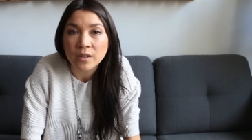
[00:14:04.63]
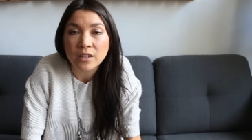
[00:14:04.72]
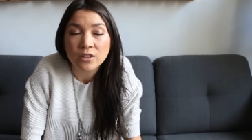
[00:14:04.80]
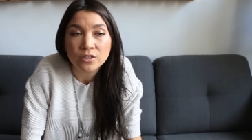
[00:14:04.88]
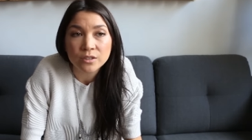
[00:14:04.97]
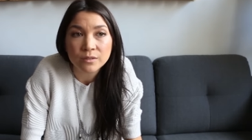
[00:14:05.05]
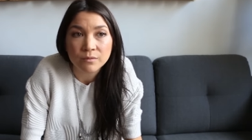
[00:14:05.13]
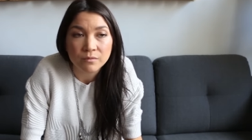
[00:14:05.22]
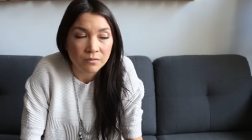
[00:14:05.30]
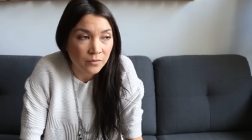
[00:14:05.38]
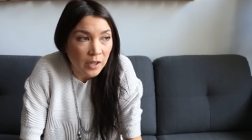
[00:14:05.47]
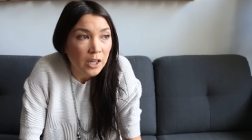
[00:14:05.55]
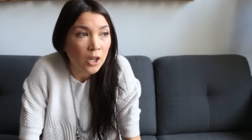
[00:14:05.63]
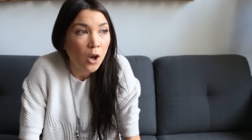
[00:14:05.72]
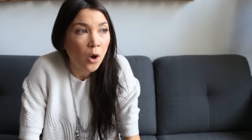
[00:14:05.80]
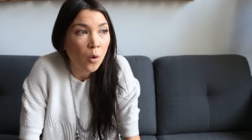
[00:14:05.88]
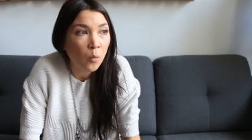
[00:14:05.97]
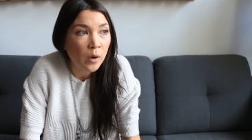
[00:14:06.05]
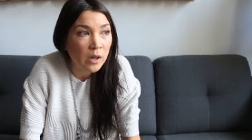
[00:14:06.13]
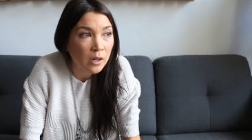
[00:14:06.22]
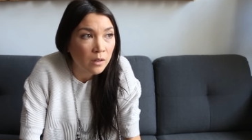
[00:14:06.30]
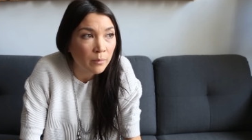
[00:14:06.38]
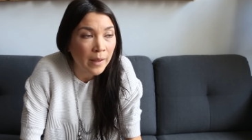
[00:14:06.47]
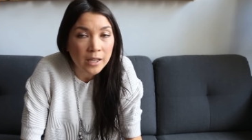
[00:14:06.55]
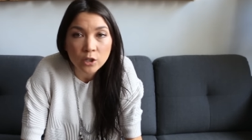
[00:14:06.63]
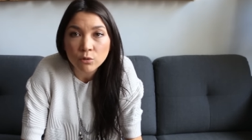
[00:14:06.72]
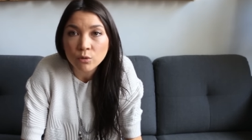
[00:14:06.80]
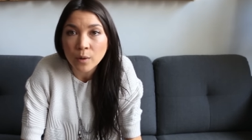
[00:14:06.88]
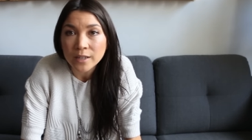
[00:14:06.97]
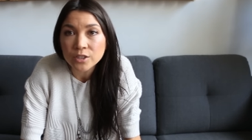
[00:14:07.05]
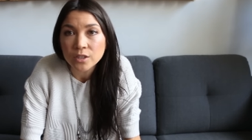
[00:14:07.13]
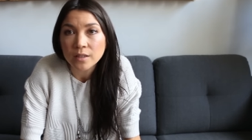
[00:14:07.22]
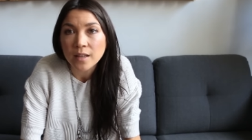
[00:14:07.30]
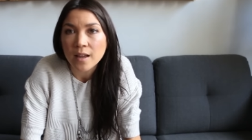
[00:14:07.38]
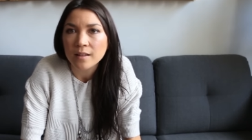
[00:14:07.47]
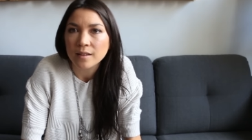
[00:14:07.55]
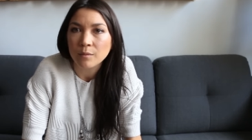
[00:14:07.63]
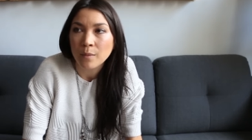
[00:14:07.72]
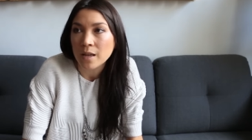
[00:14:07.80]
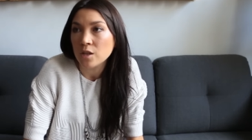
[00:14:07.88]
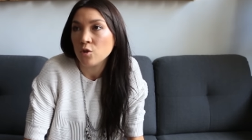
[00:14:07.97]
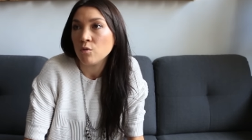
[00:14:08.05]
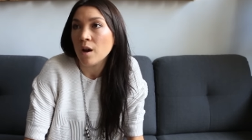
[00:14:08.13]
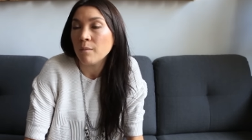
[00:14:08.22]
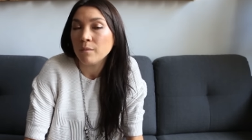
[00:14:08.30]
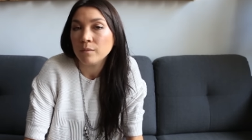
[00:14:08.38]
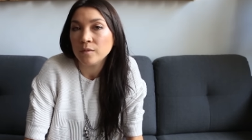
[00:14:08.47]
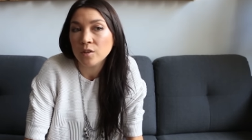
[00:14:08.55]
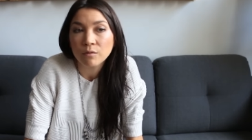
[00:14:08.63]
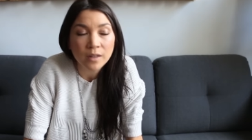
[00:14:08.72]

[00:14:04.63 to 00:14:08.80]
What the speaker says: O'Neill's video will make you question things and make you come to